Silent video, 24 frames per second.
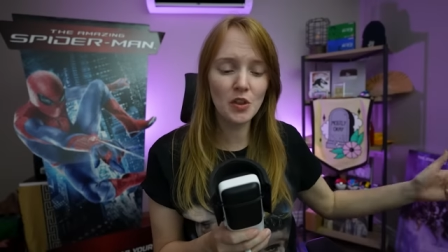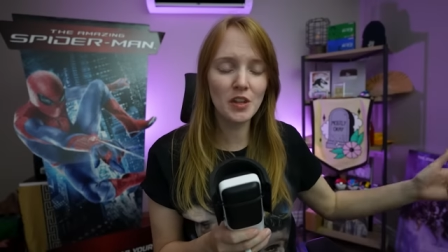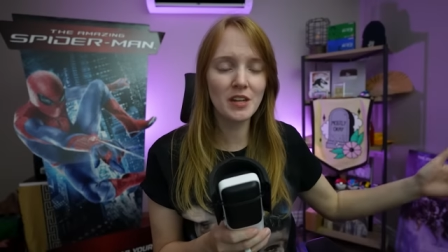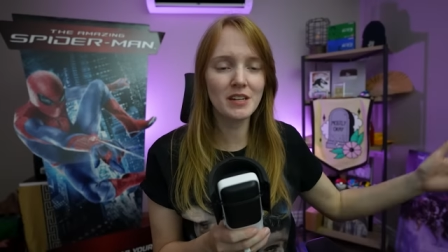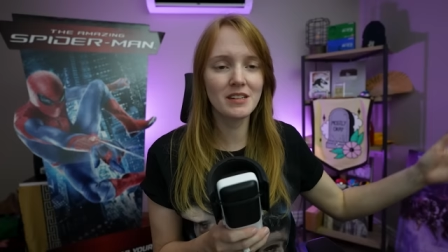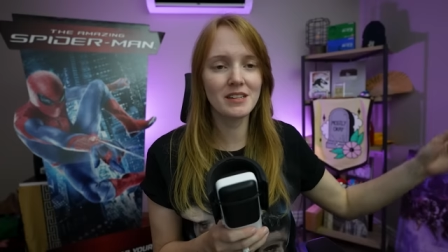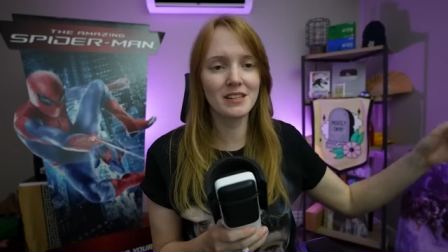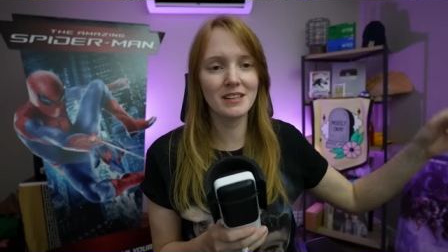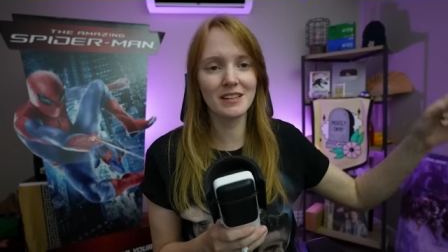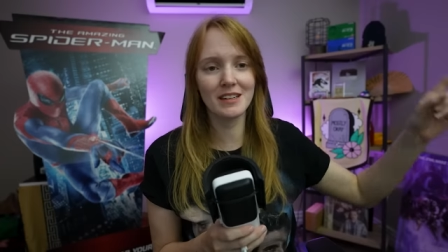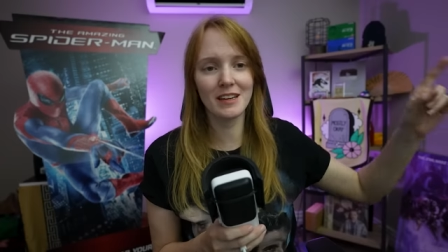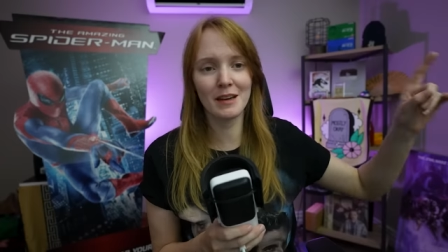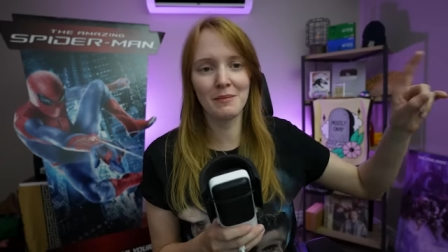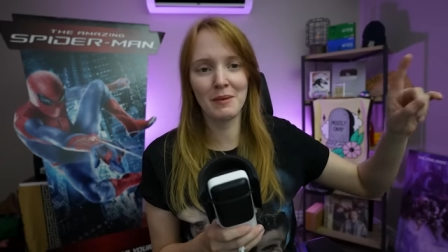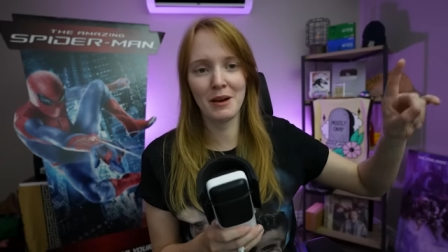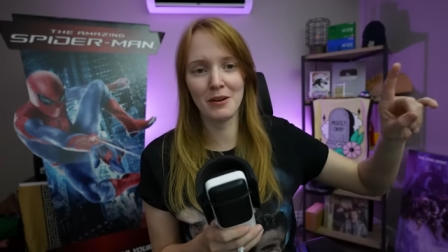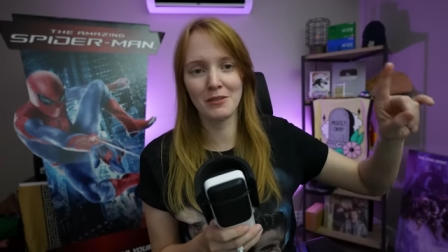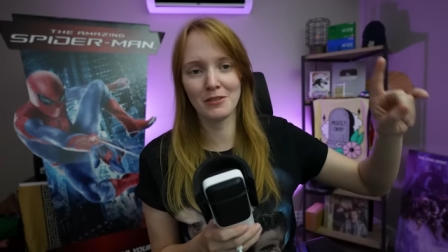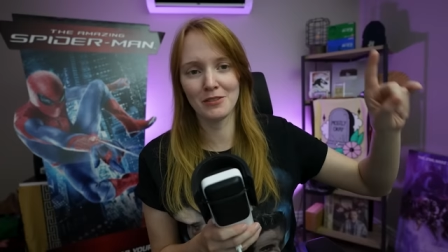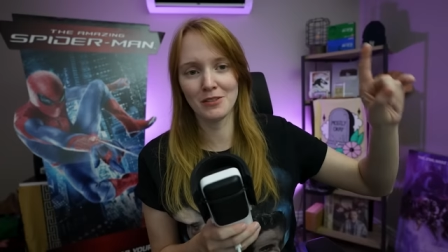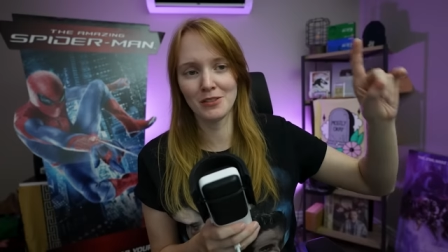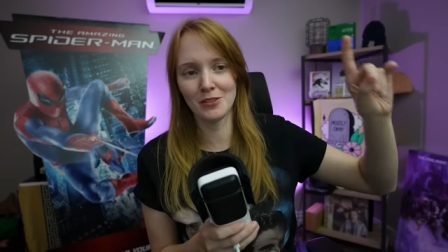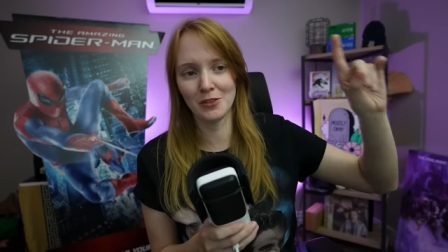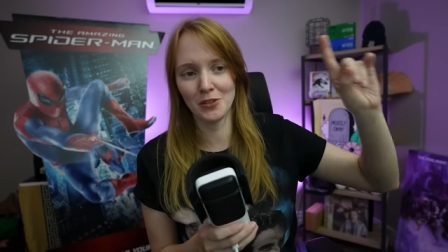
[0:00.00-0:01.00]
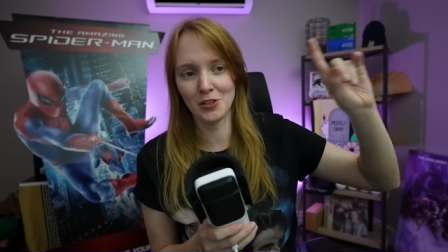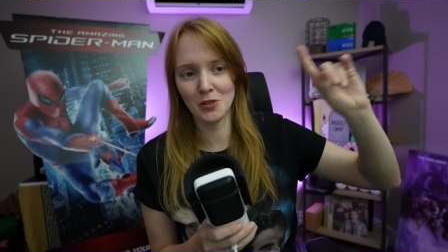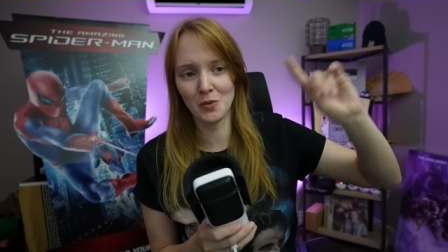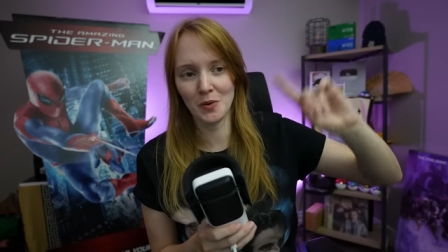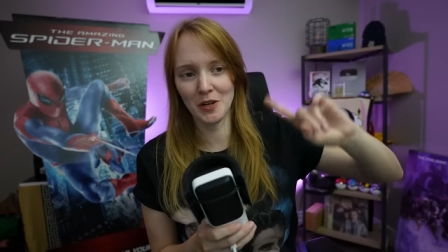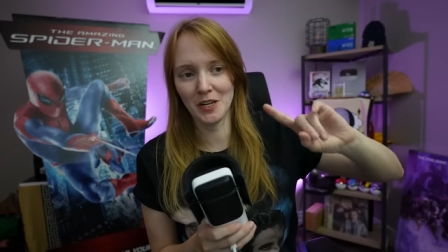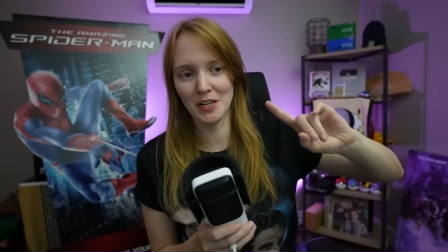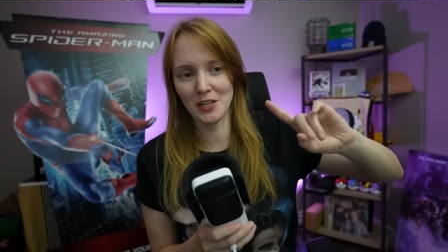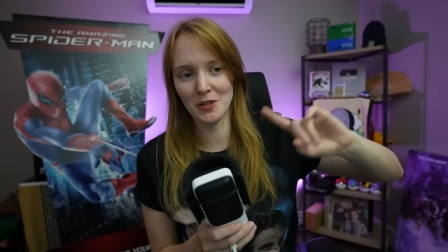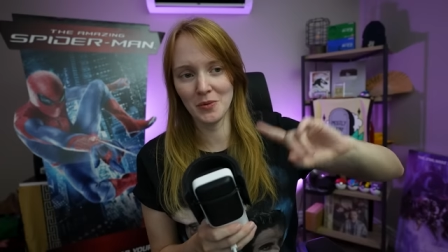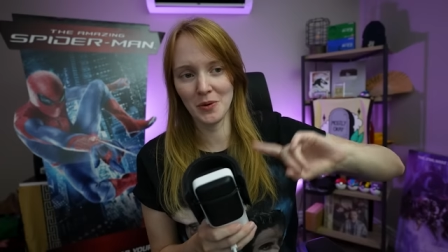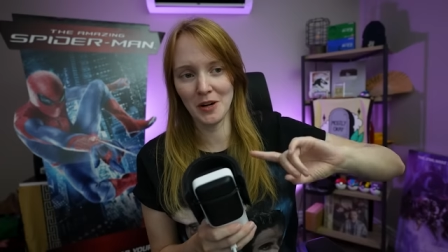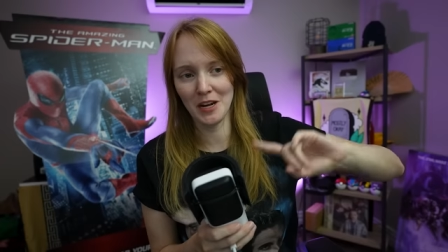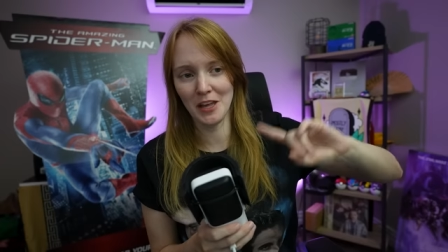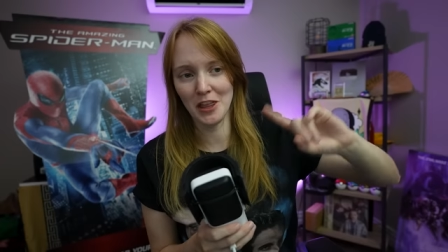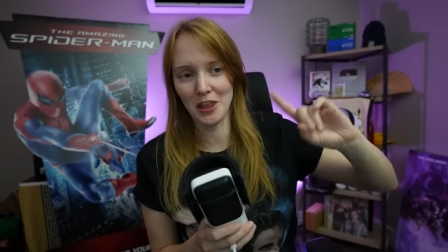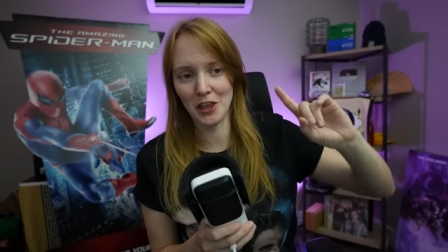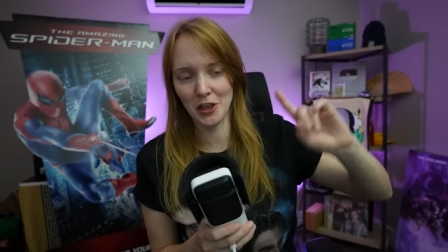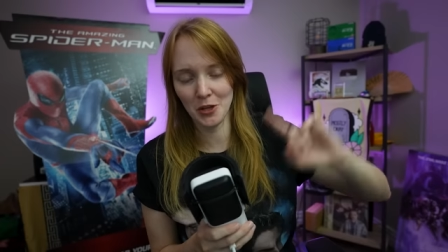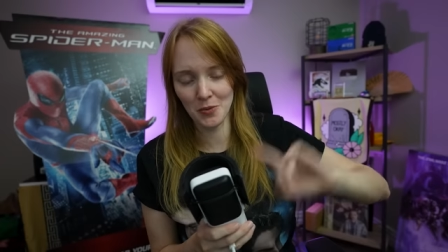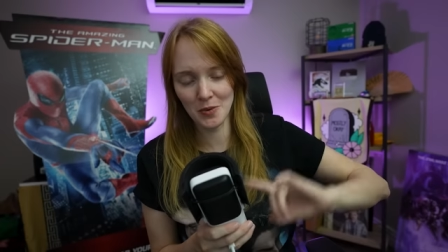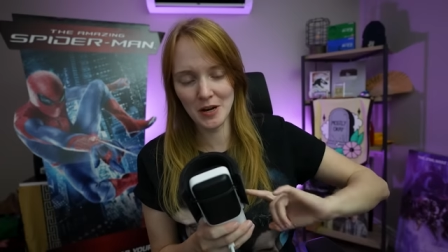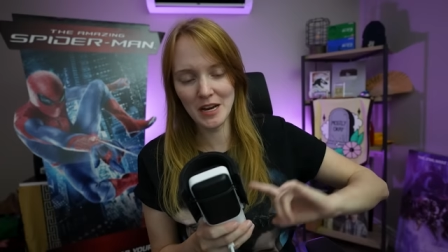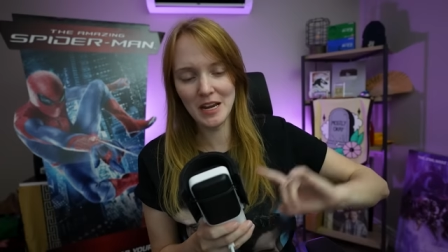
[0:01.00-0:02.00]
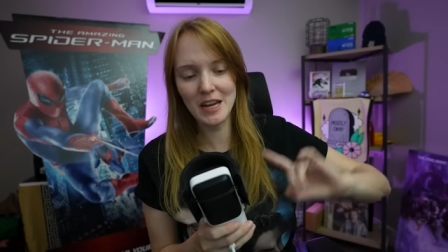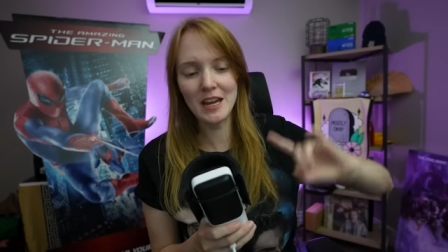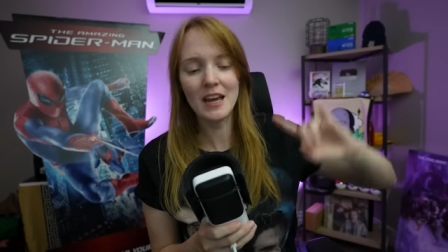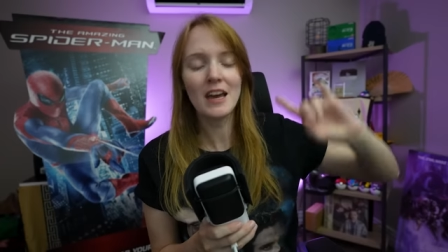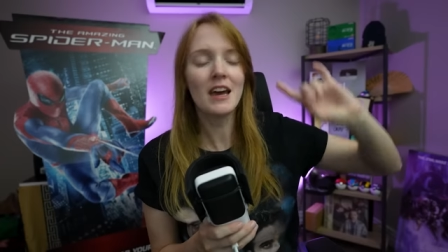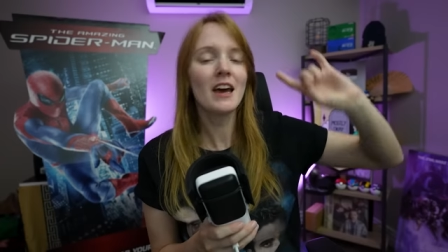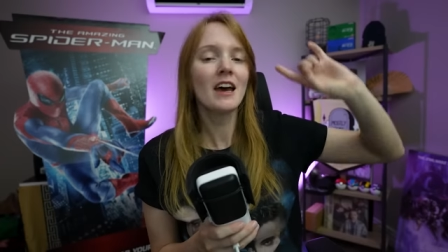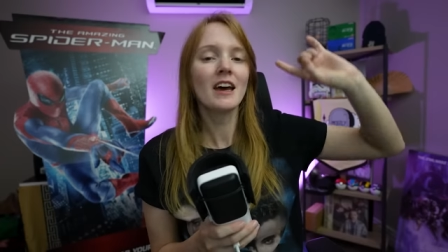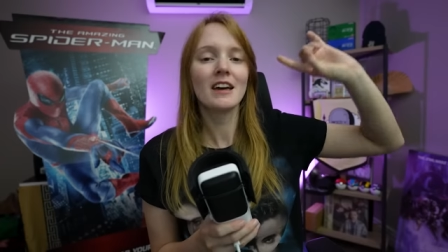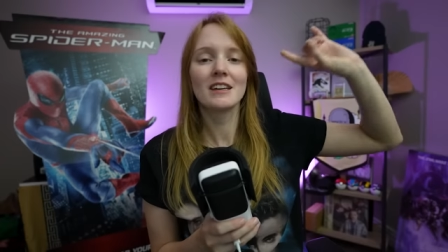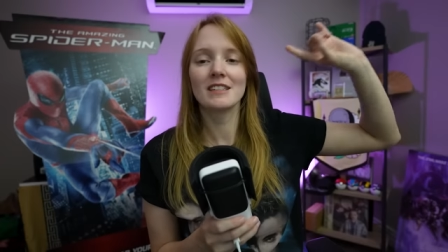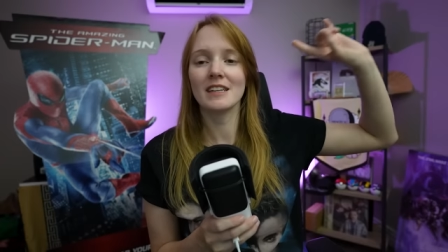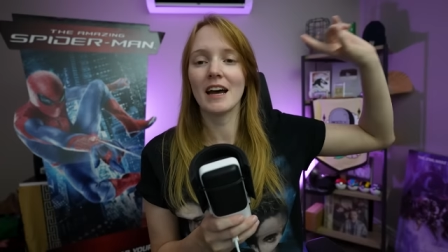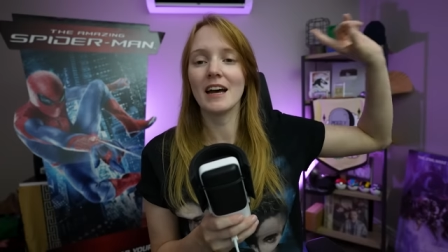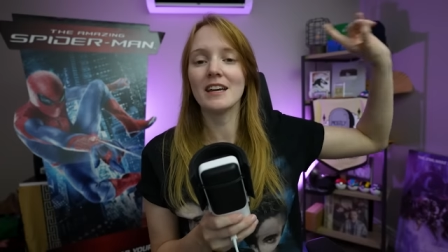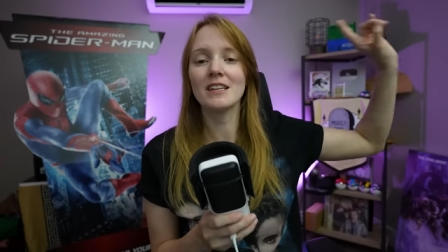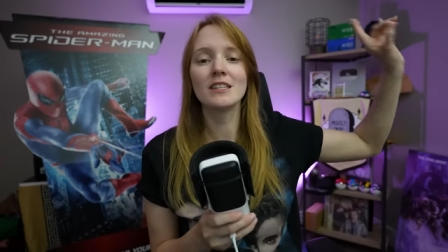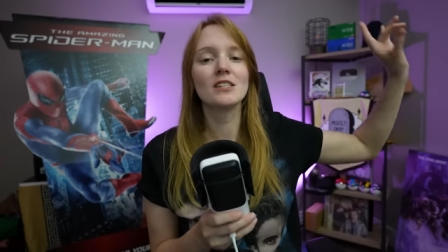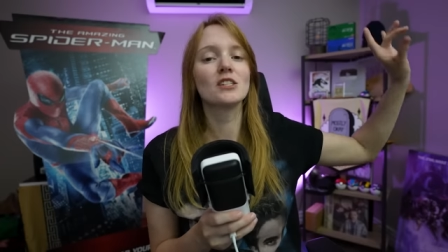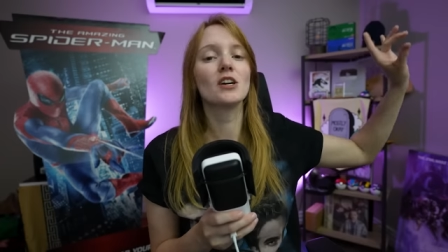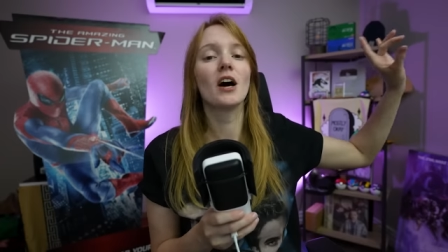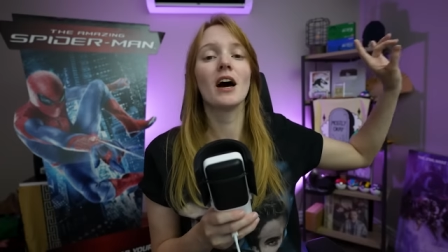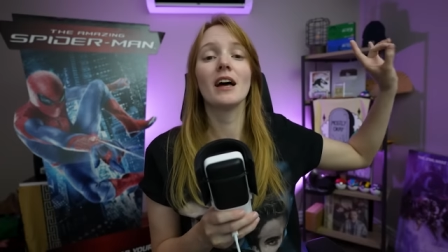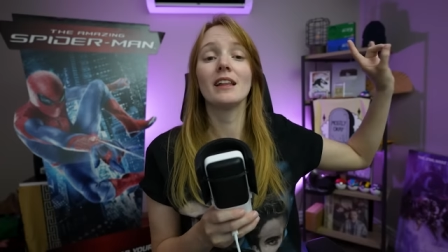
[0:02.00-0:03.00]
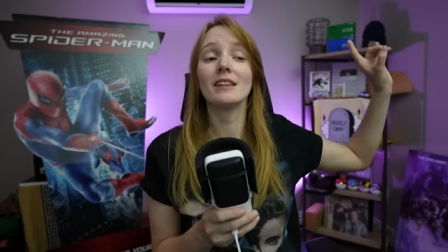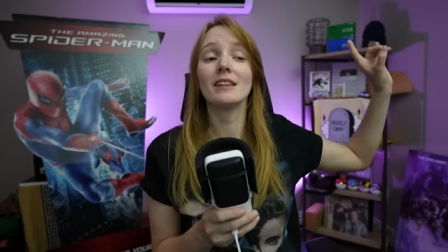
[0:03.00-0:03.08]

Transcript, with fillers: that didn't come out until 2023 because I saw